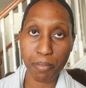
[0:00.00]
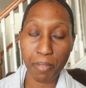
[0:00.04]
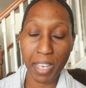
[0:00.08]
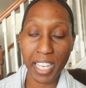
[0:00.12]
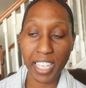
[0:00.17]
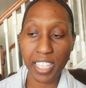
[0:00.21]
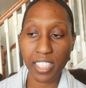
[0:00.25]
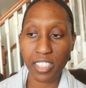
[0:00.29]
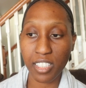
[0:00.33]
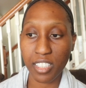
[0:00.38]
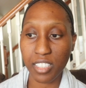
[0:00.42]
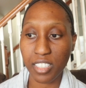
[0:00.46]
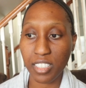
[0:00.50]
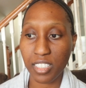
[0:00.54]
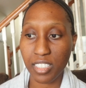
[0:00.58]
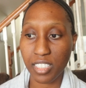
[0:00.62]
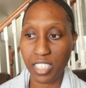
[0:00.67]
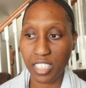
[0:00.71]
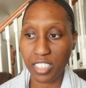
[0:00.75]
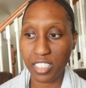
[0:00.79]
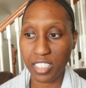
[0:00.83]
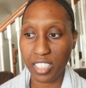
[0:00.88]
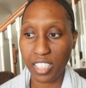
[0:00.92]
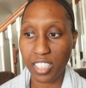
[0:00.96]
making the
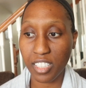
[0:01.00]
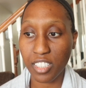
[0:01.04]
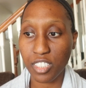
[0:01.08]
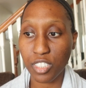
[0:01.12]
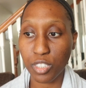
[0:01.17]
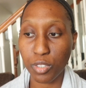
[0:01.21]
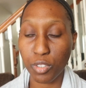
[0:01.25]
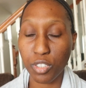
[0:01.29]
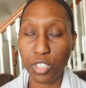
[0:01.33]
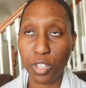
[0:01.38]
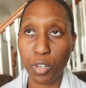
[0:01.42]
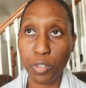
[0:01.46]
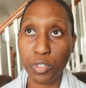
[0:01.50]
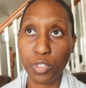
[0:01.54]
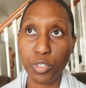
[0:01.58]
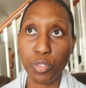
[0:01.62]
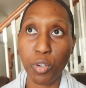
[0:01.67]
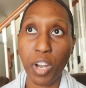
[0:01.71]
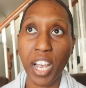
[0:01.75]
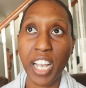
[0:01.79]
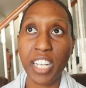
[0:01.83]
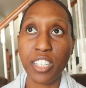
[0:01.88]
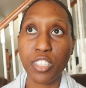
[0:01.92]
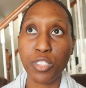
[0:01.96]
decision, so don't
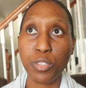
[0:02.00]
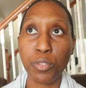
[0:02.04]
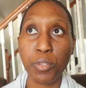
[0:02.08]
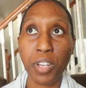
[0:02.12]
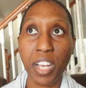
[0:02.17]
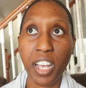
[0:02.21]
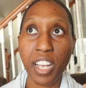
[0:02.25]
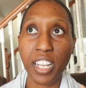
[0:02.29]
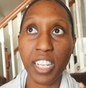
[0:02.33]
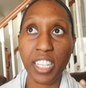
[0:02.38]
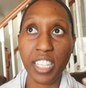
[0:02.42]
try to